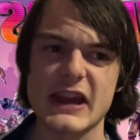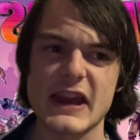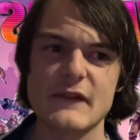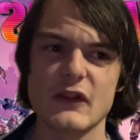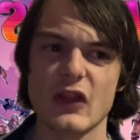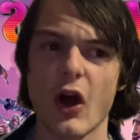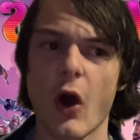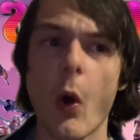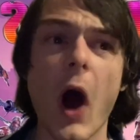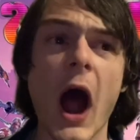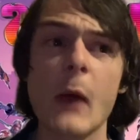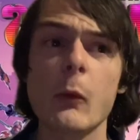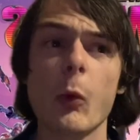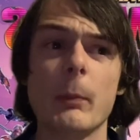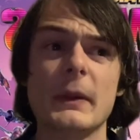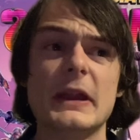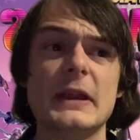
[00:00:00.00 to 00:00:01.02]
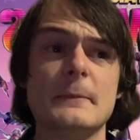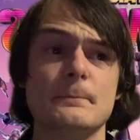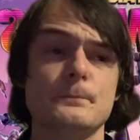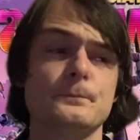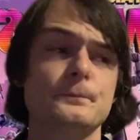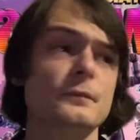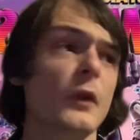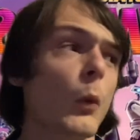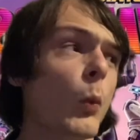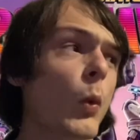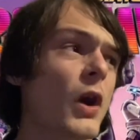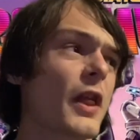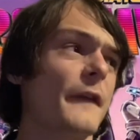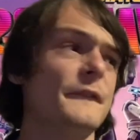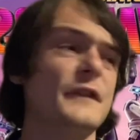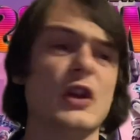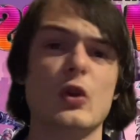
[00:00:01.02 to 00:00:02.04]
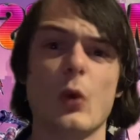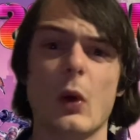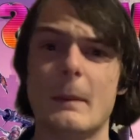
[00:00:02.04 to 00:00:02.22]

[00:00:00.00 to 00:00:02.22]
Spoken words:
even though I will be one of the few to